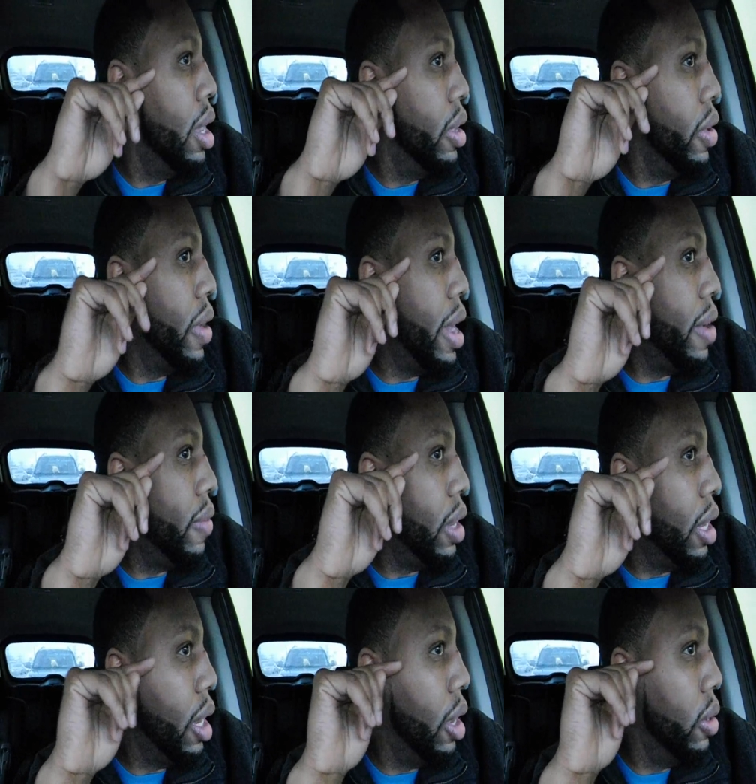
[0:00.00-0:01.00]
you have a
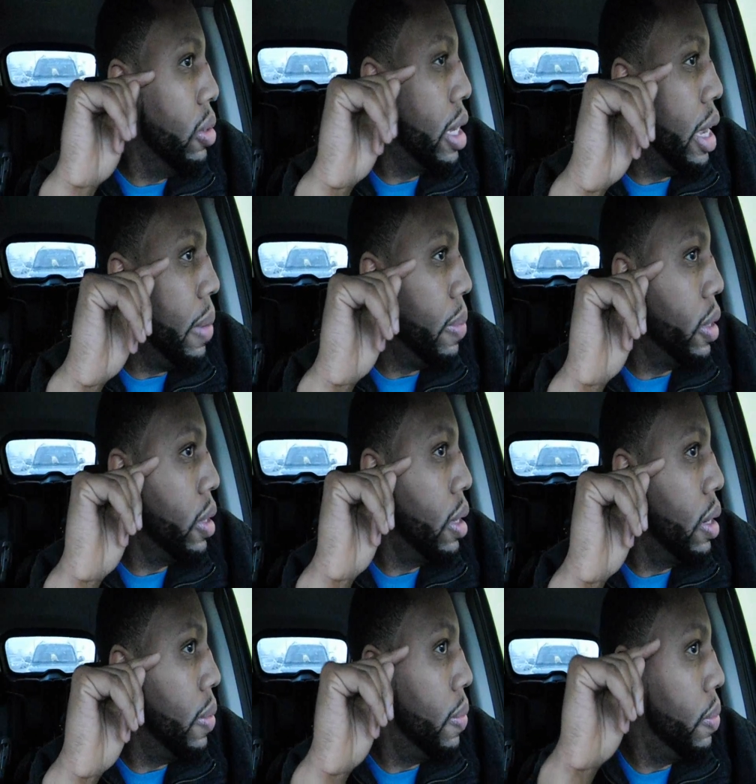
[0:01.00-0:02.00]
low taper,
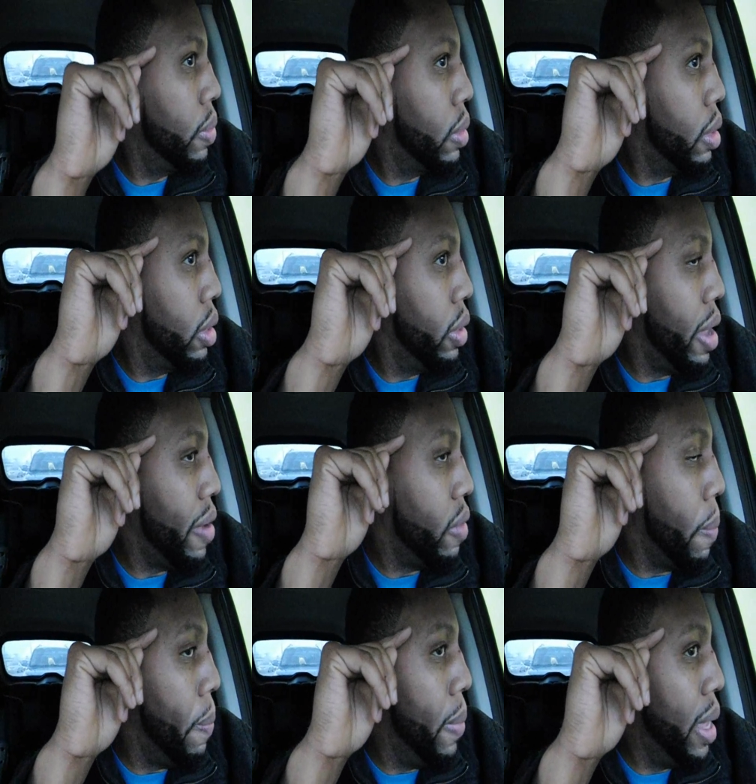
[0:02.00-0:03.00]
you have a
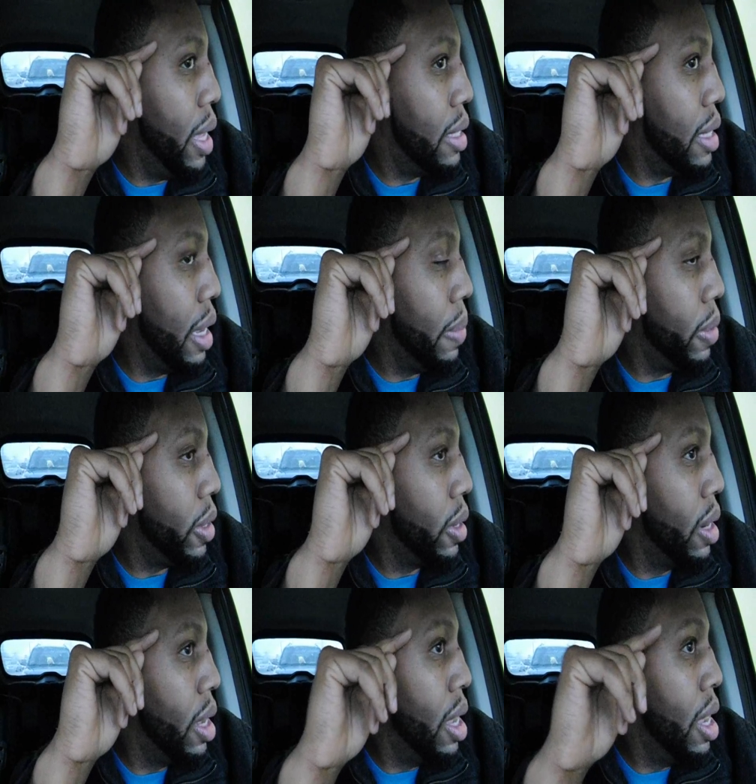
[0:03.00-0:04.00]
mid taper,
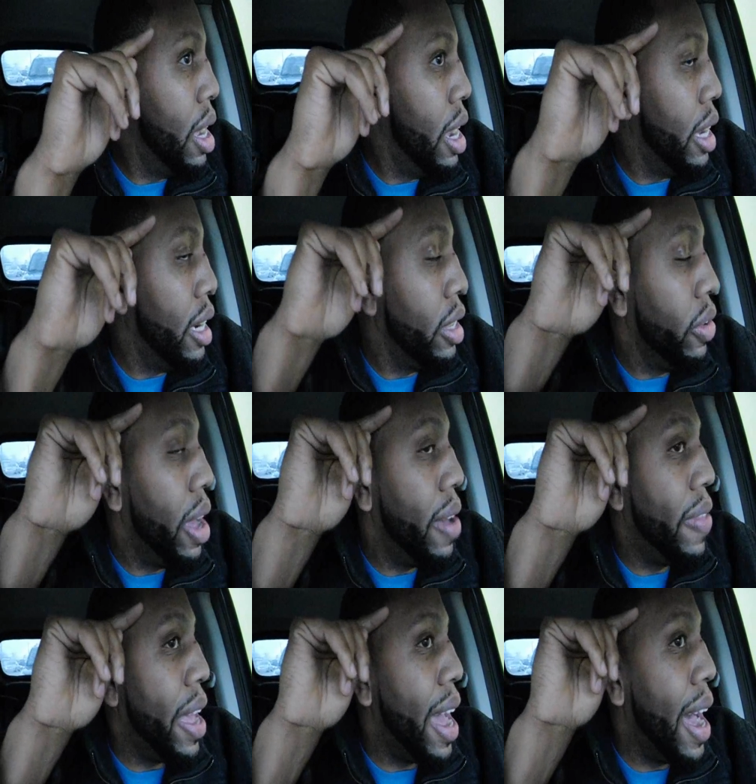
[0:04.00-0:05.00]
and then you
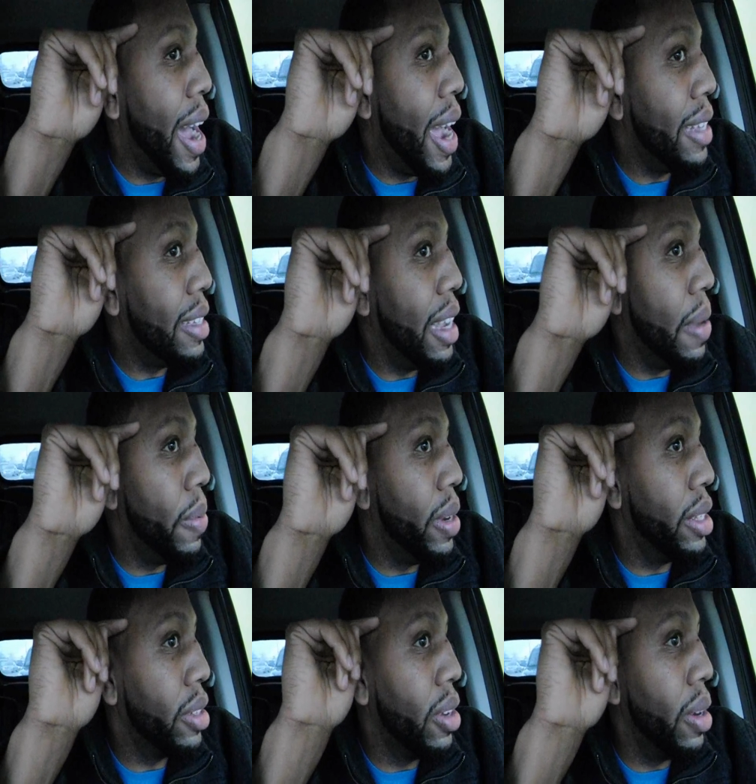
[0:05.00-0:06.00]
have that high taper
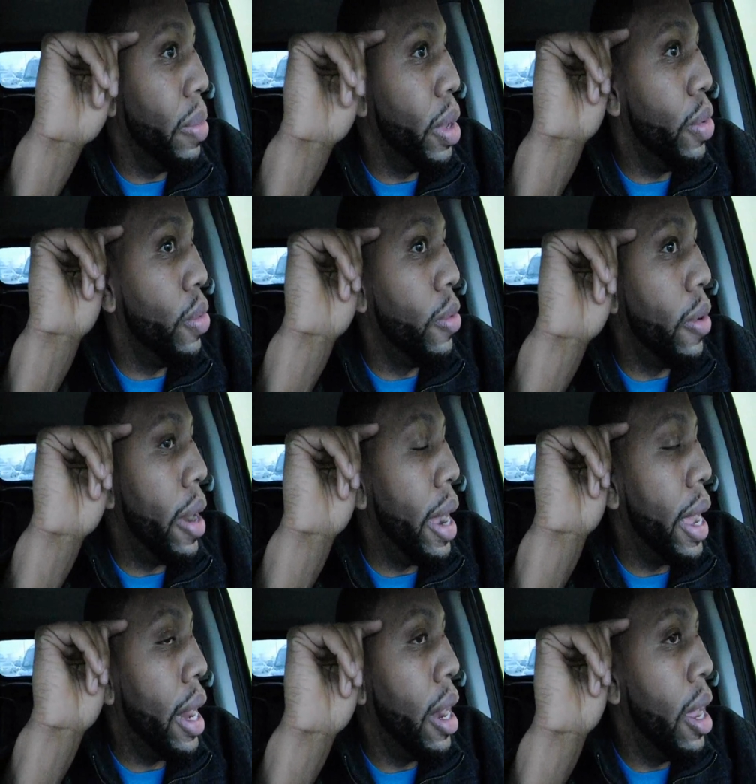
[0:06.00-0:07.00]
that's going to be
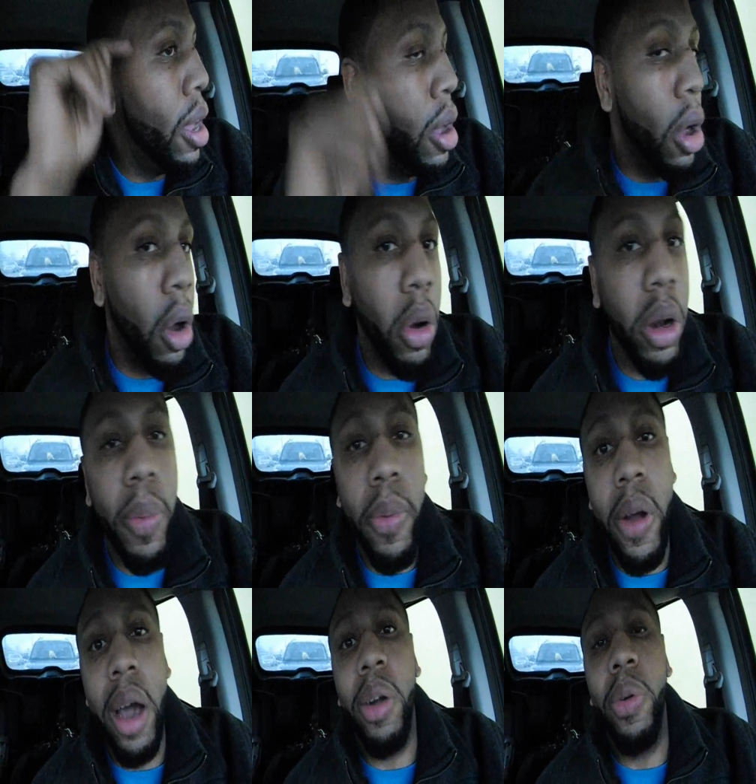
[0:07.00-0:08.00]
right on the
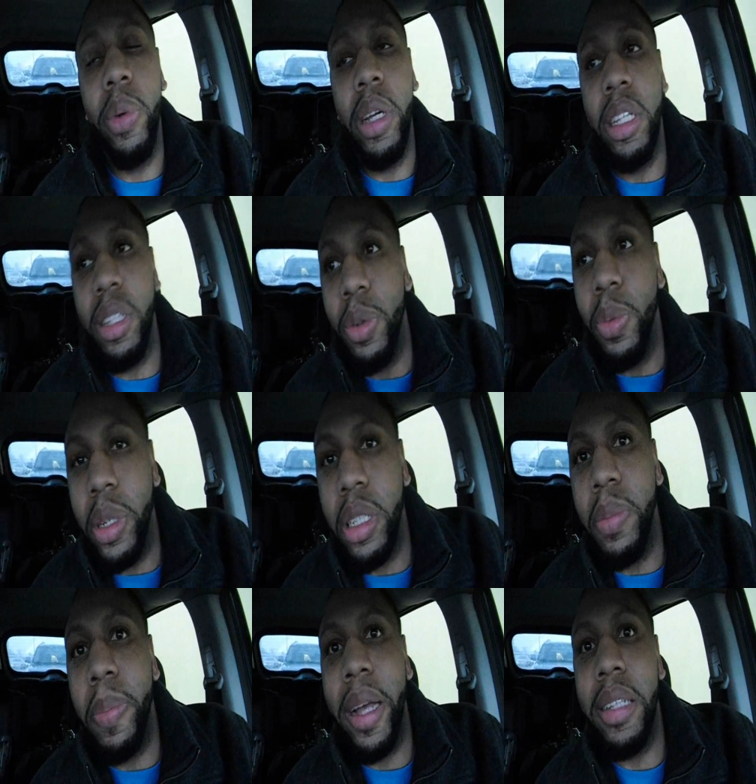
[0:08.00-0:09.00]
parietal ridge, which
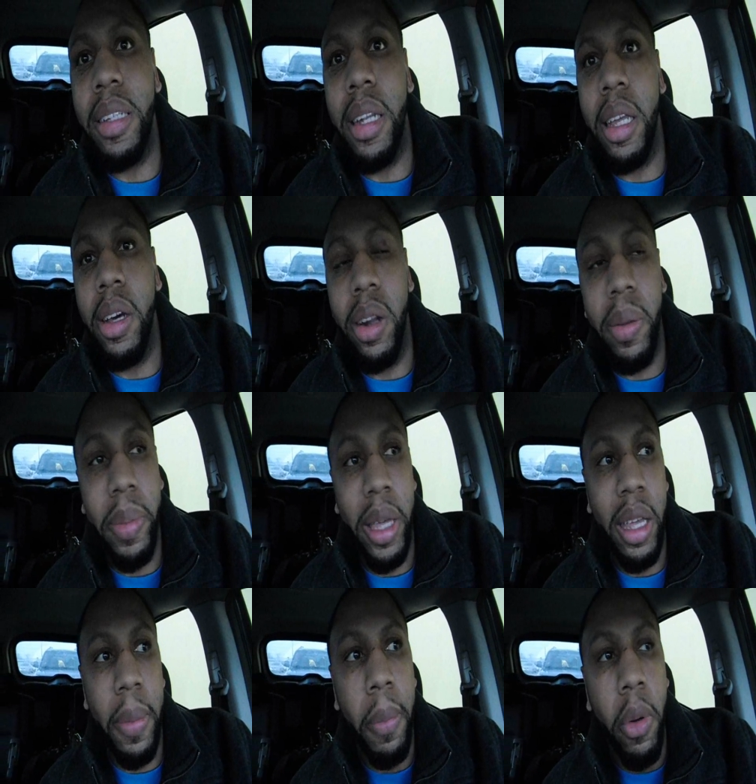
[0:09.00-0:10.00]
is basically going to
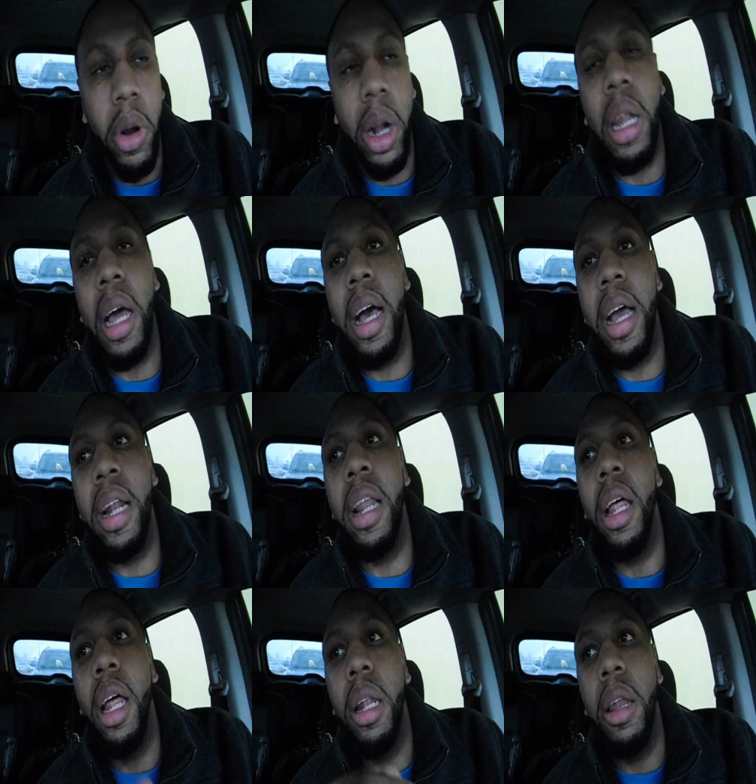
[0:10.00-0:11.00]
be borderline
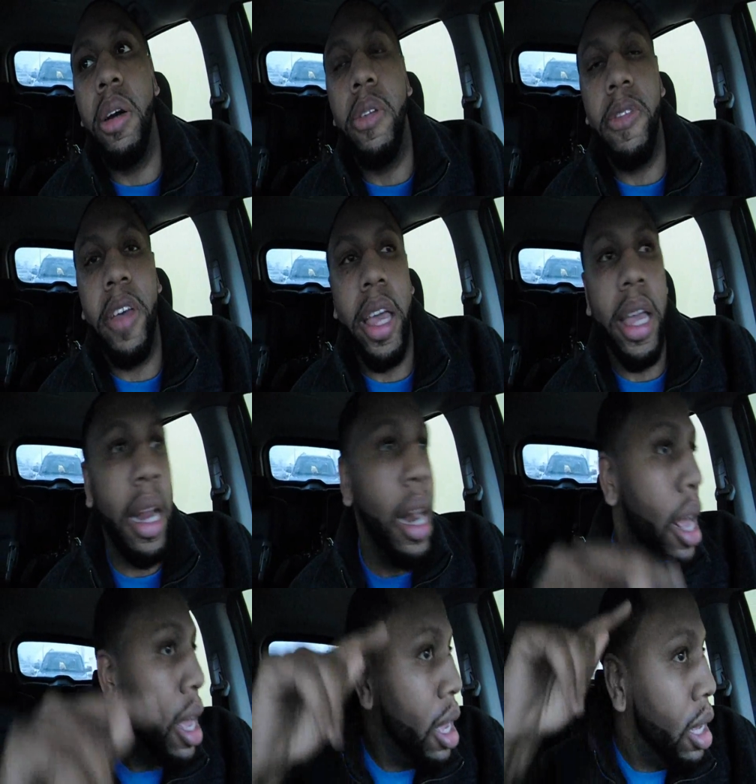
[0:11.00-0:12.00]
low fade.
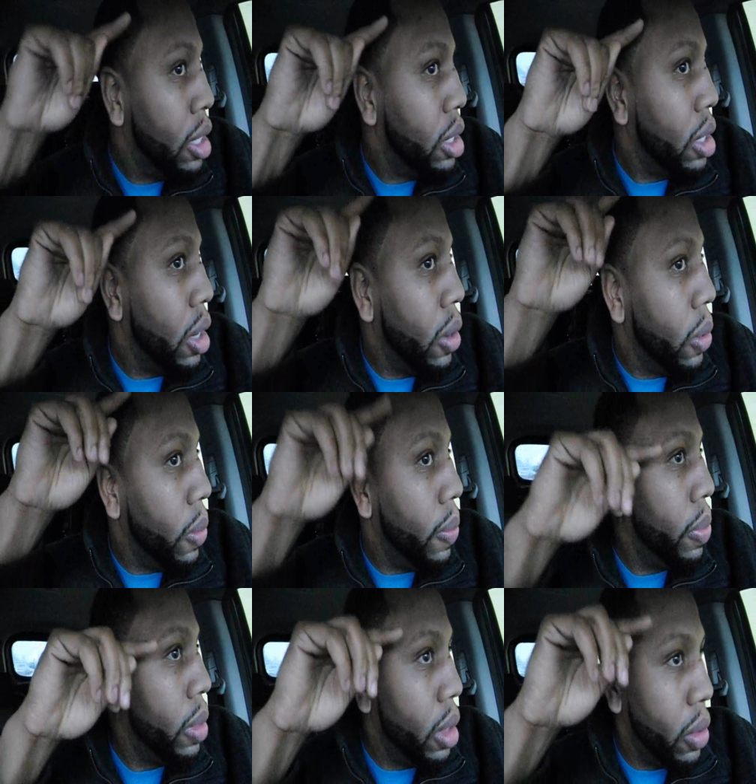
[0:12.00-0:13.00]
So
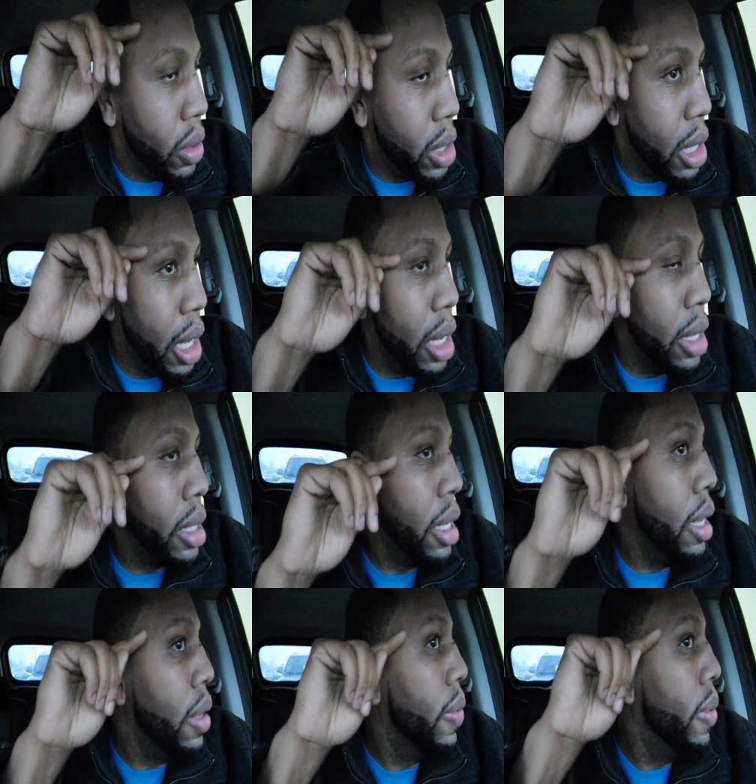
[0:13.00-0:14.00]
once again, let's
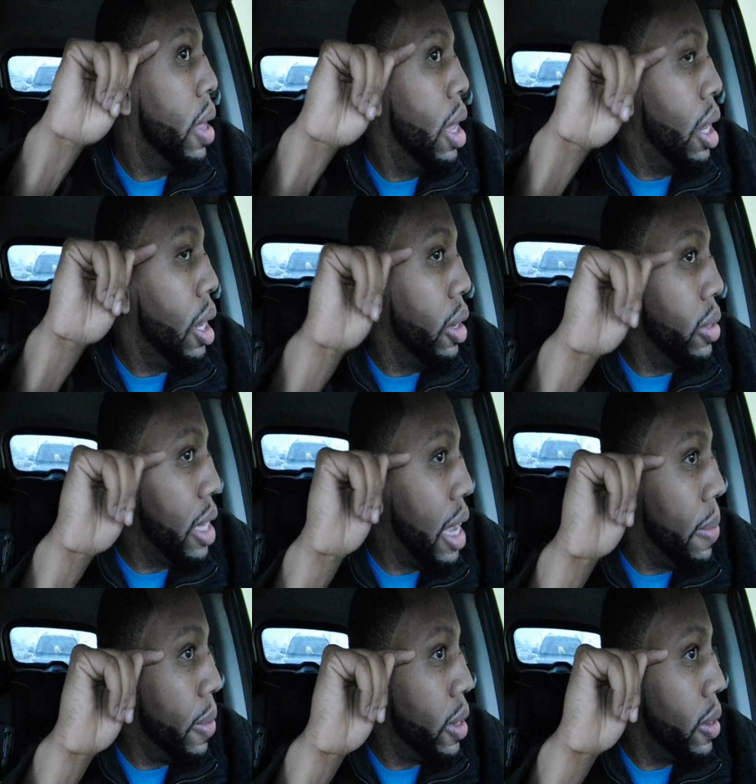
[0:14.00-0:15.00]
see. Low
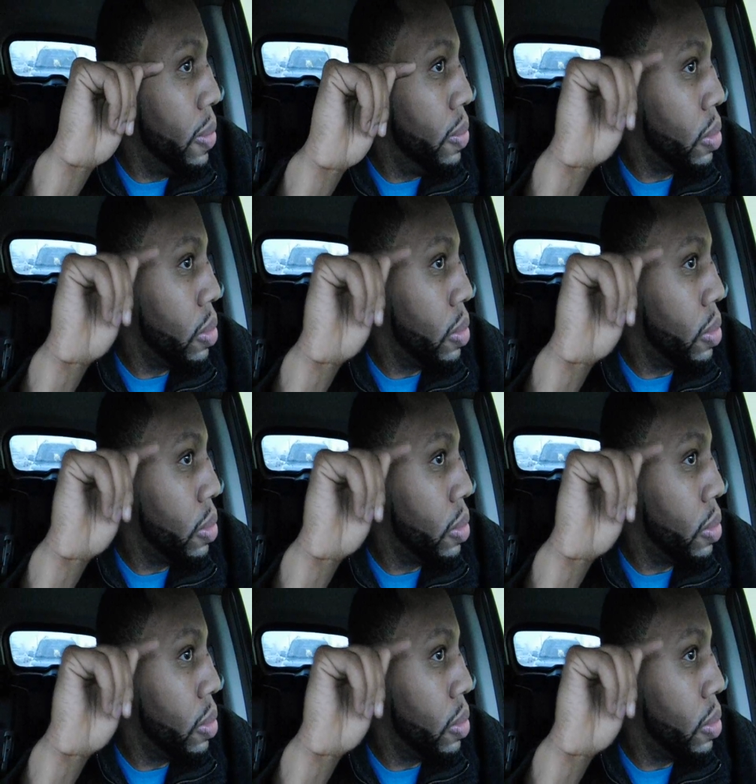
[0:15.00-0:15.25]
taper,